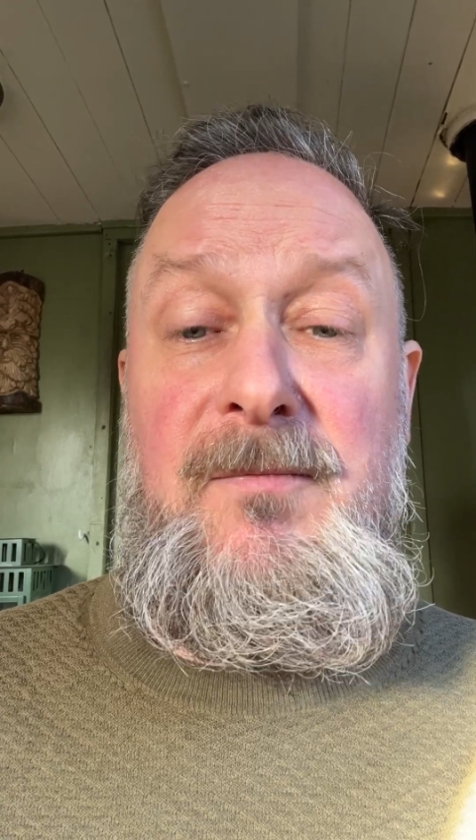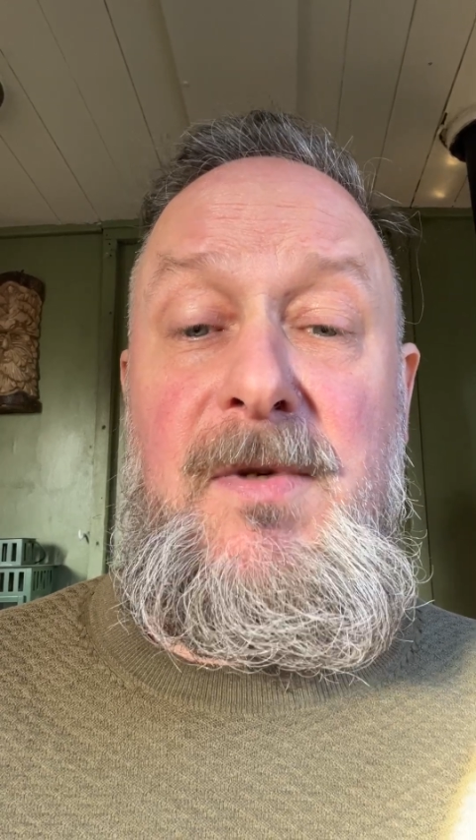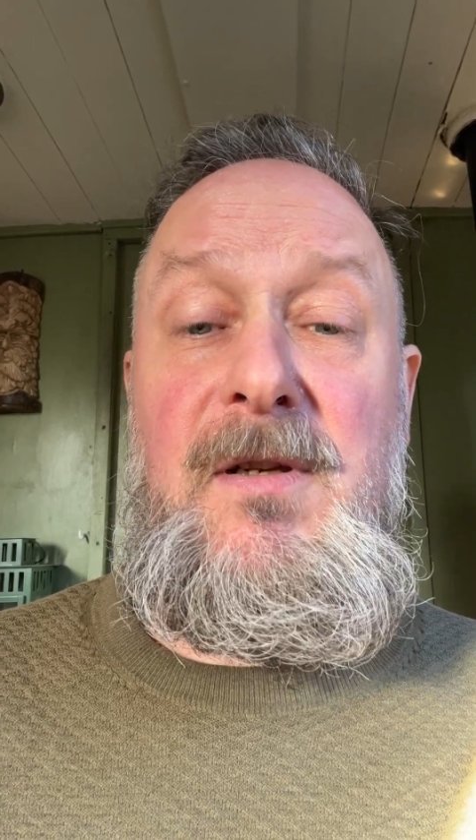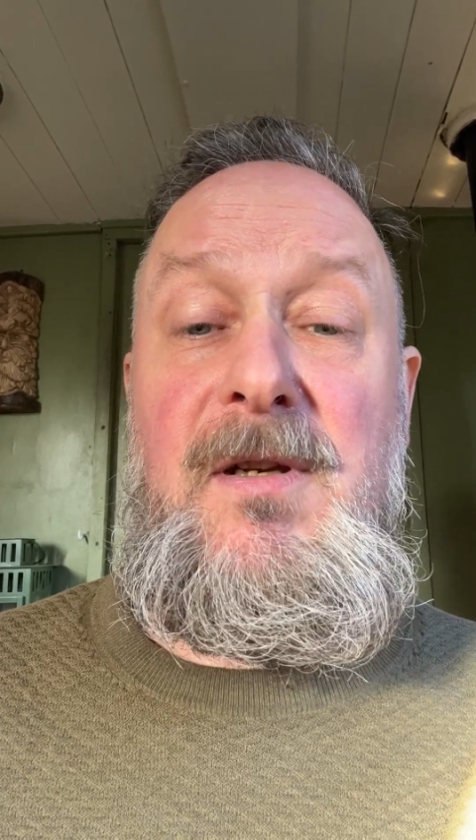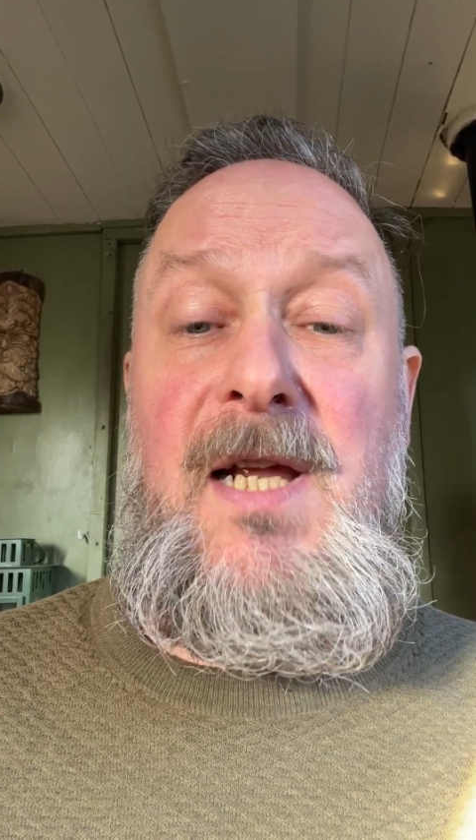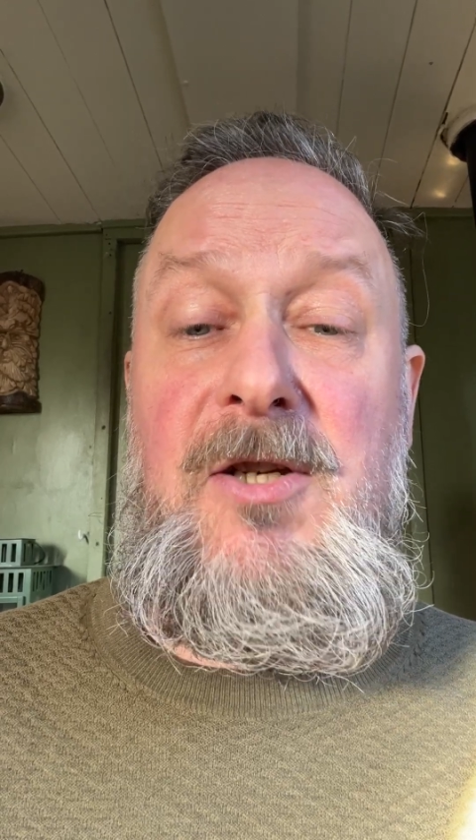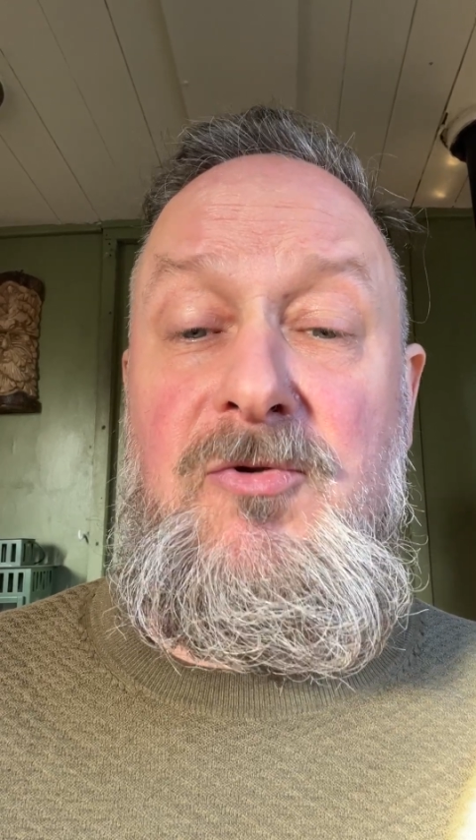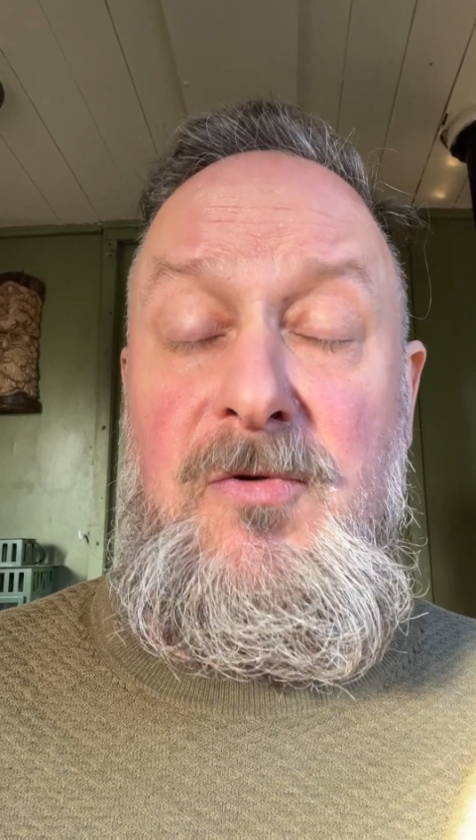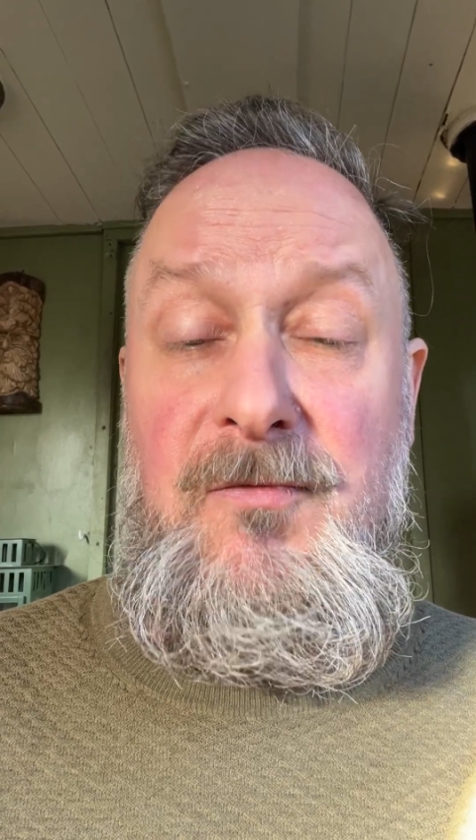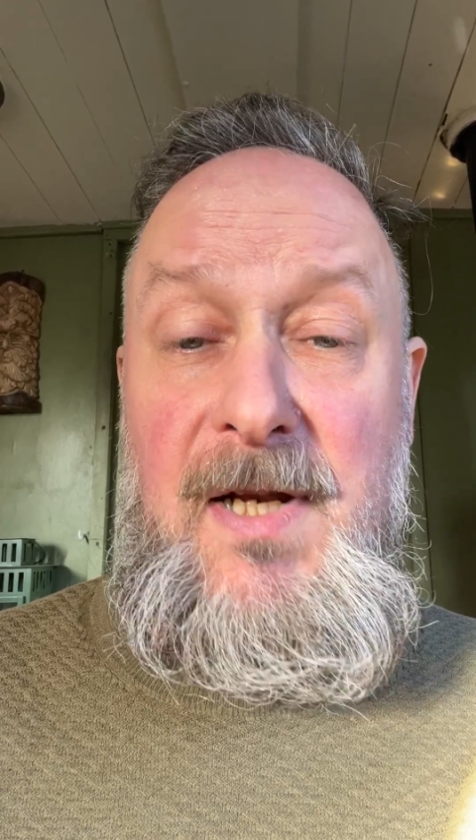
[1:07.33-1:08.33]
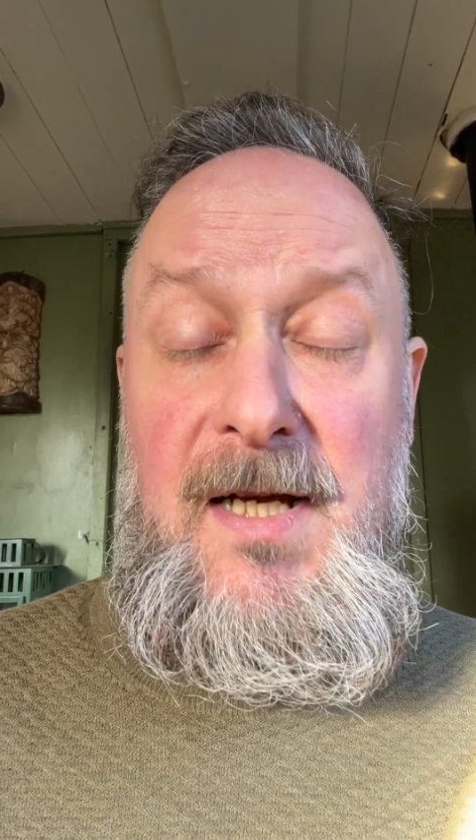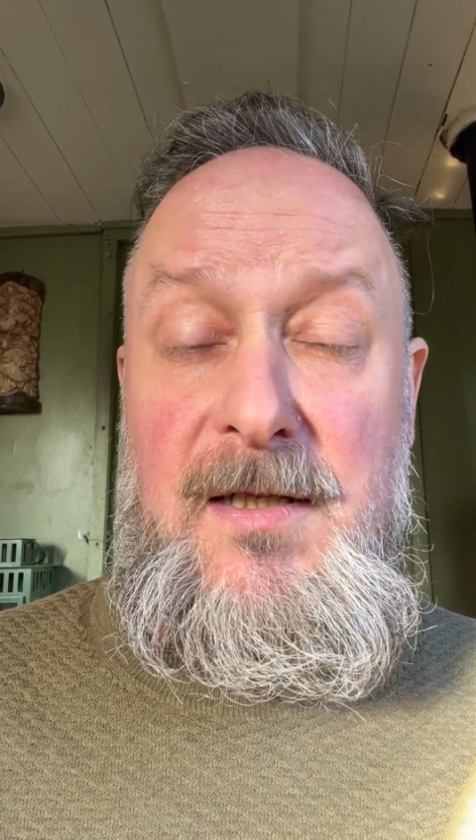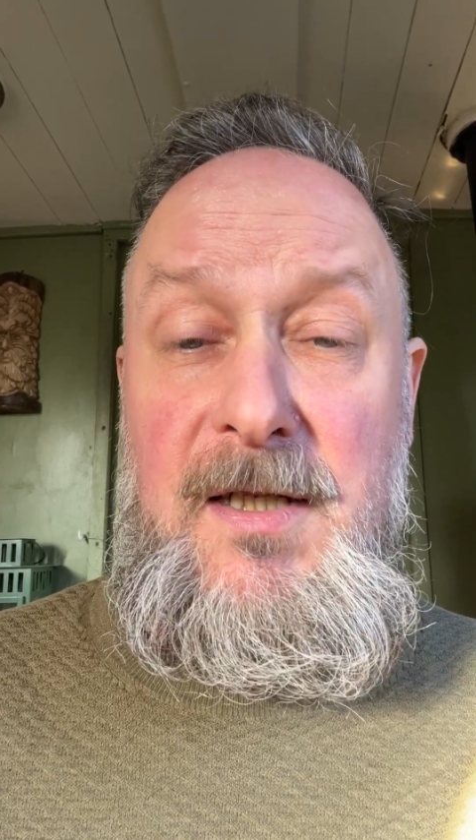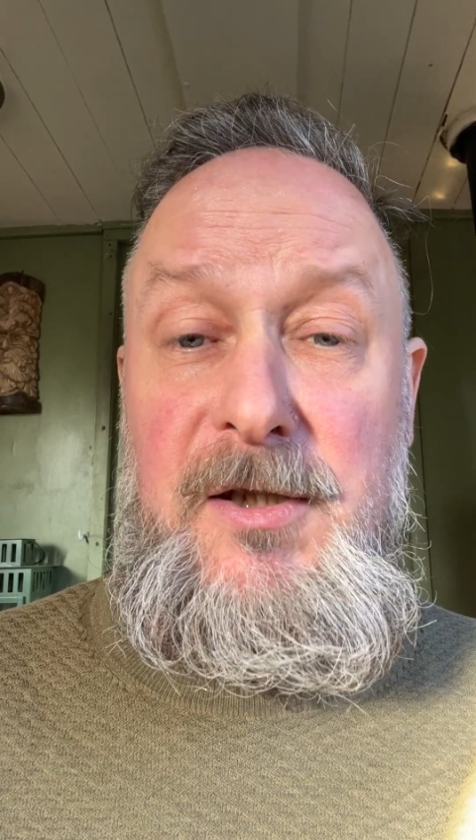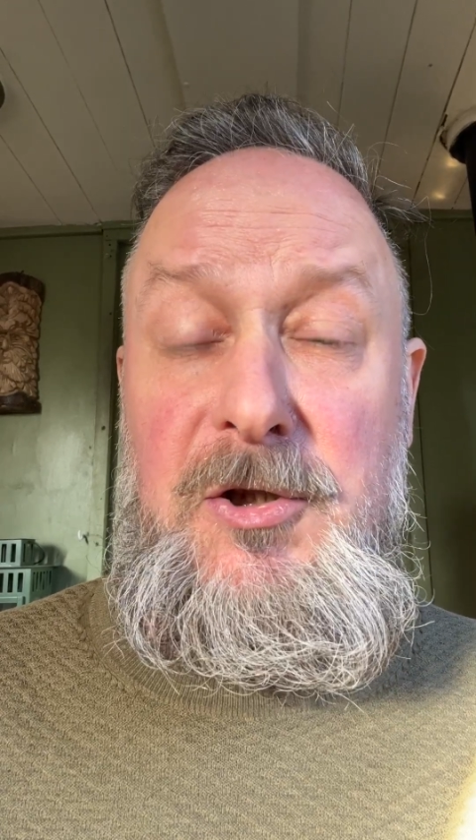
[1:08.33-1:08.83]
the natural
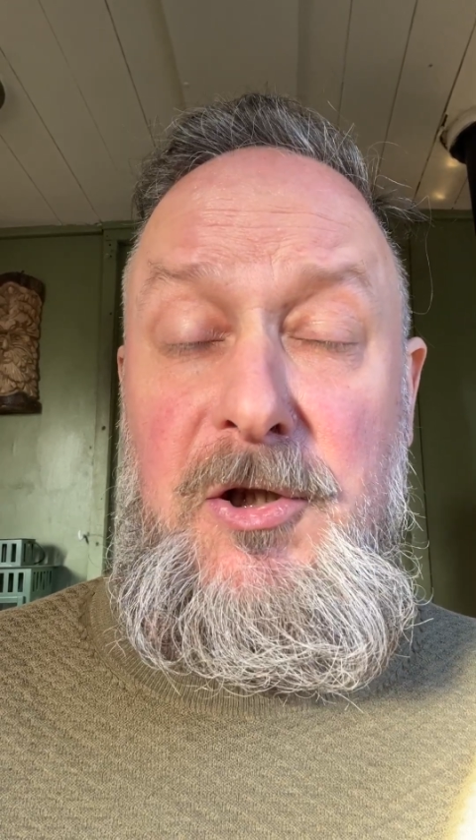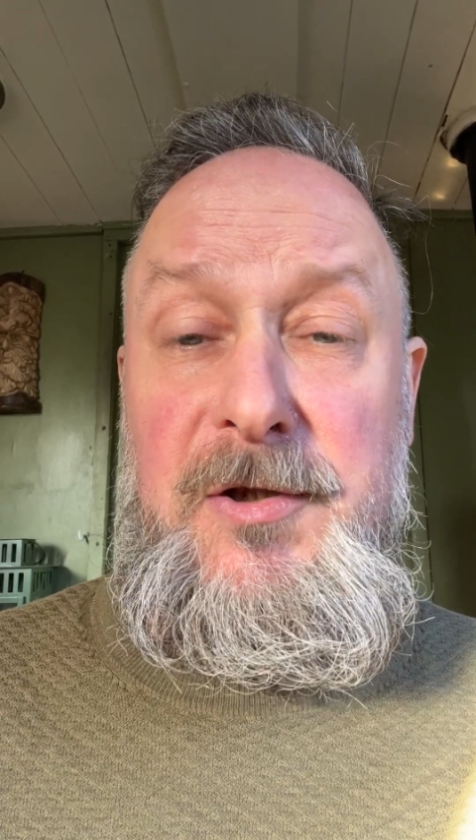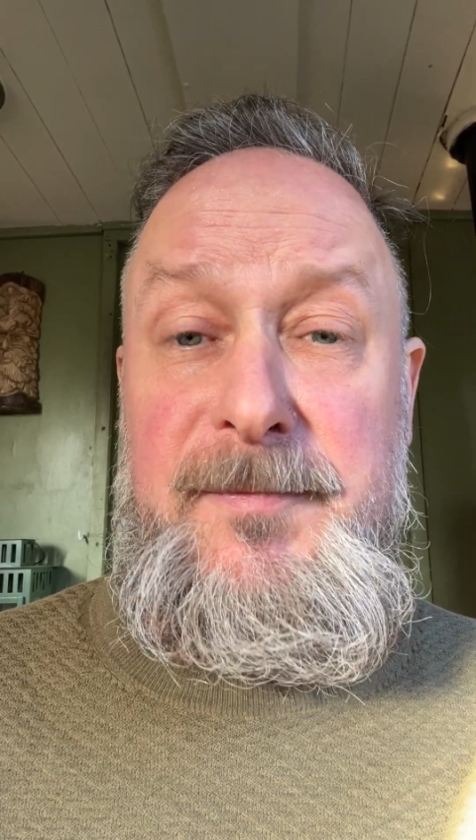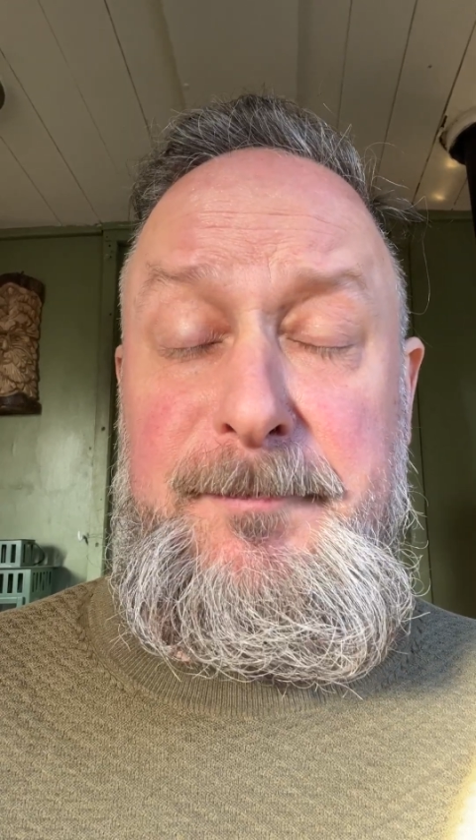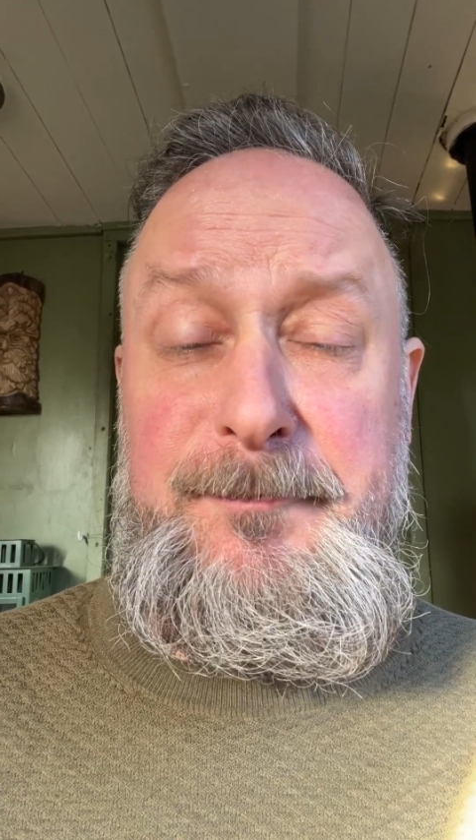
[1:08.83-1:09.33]
relaxation.